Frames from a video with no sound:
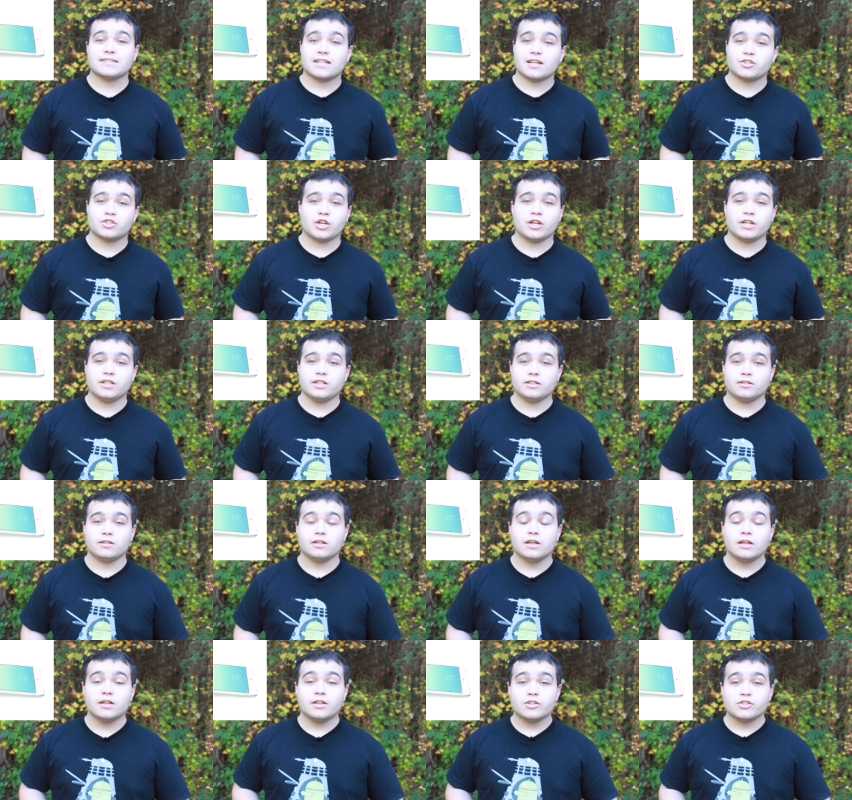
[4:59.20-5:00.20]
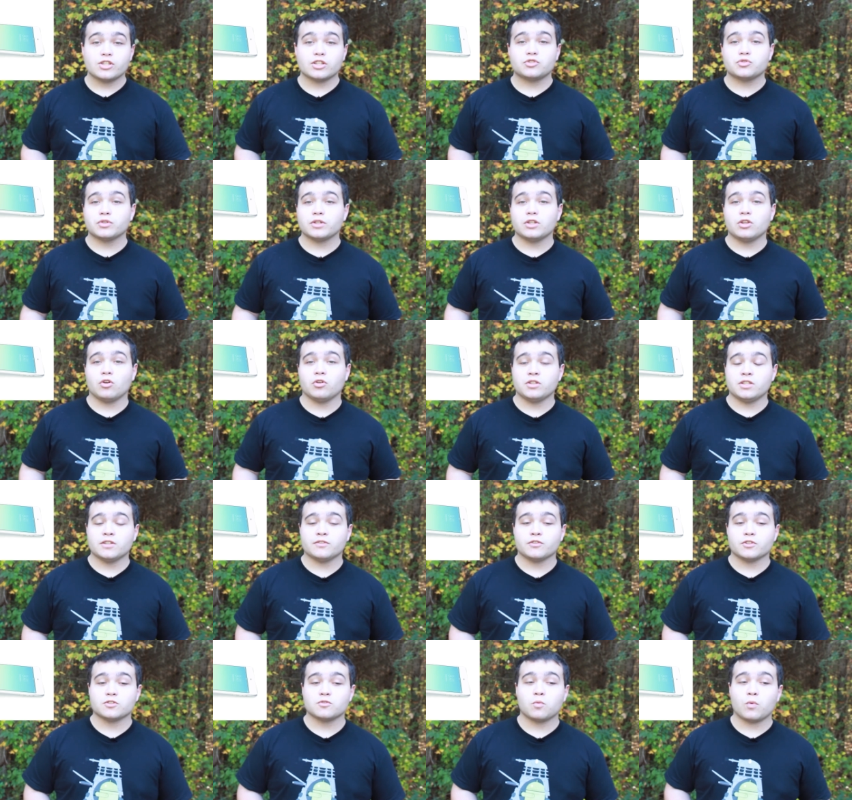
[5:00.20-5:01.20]
Touch ID. So that's really the only
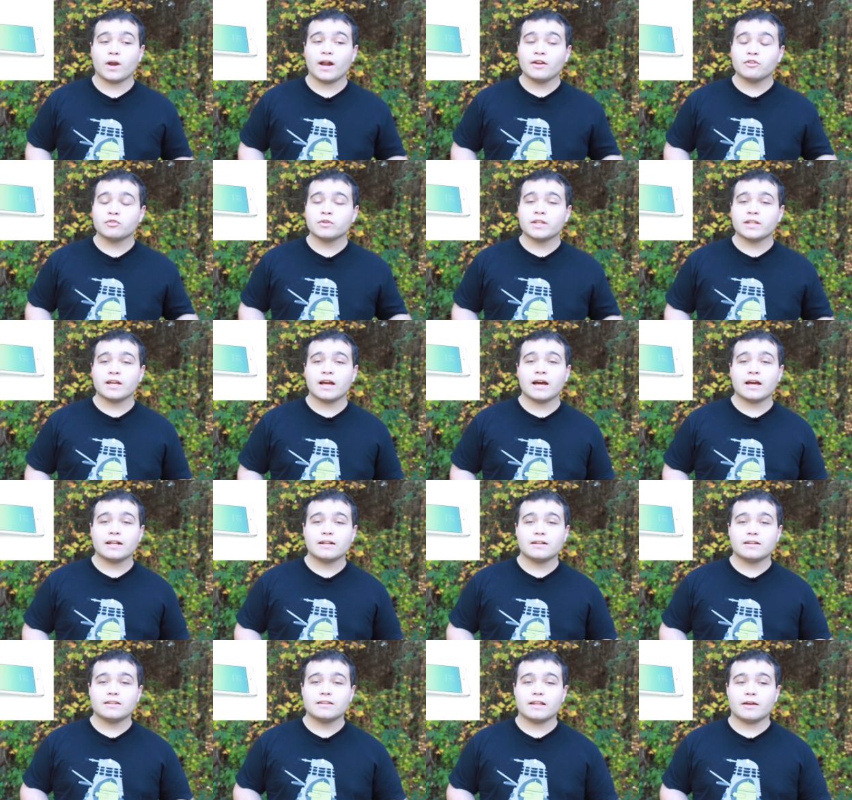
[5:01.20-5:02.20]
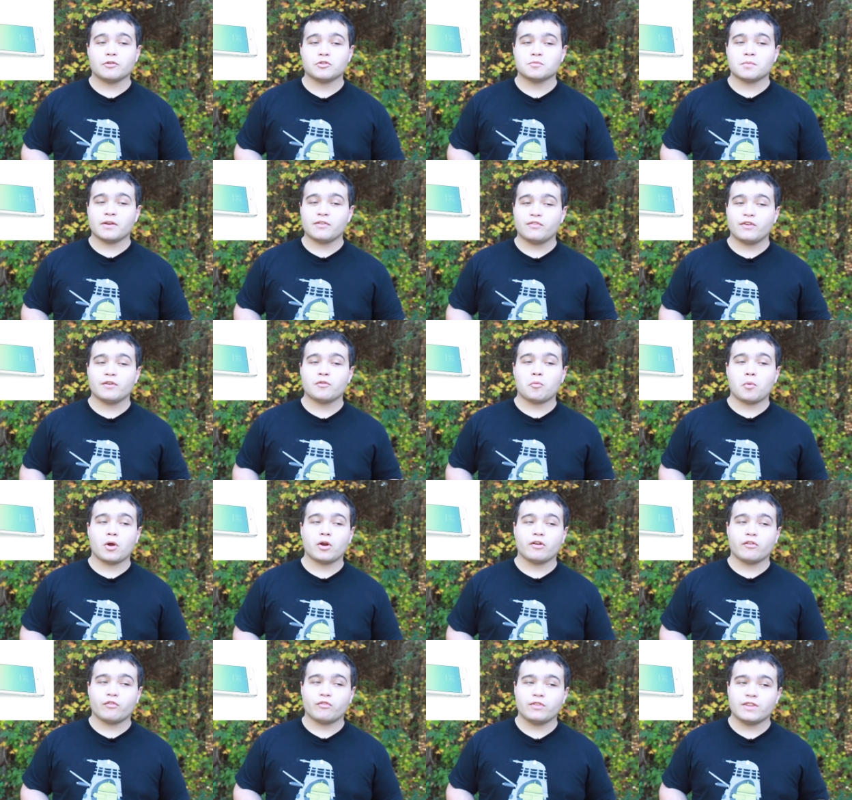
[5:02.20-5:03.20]
difference. What I really got, that was my favorite
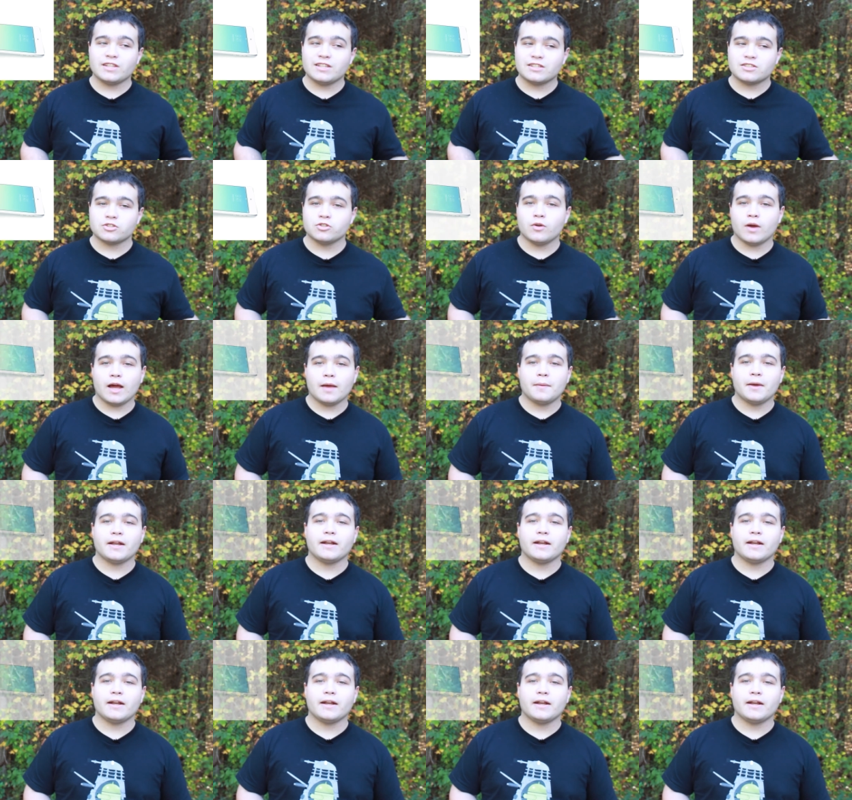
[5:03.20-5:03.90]
part of these new iPad